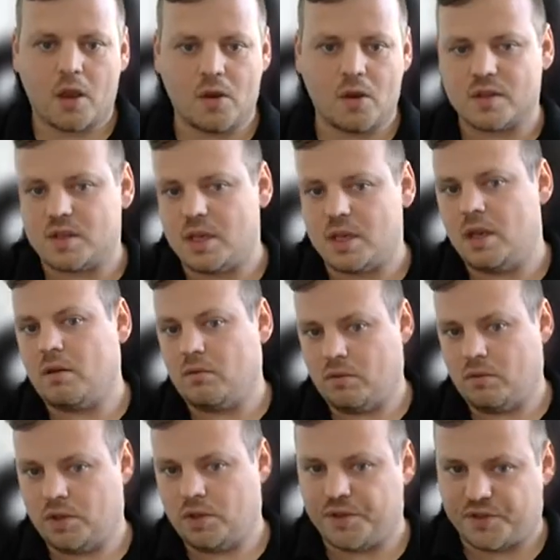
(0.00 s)
you can see
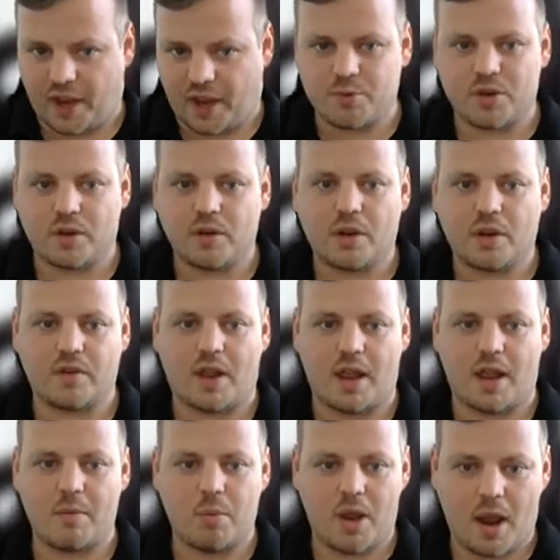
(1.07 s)
the description of the
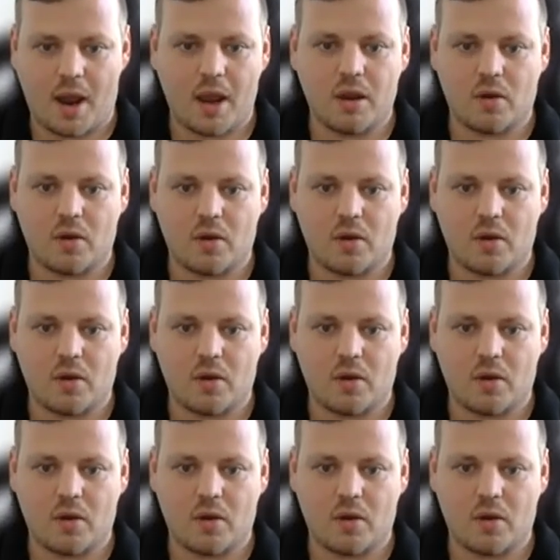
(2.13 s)
API.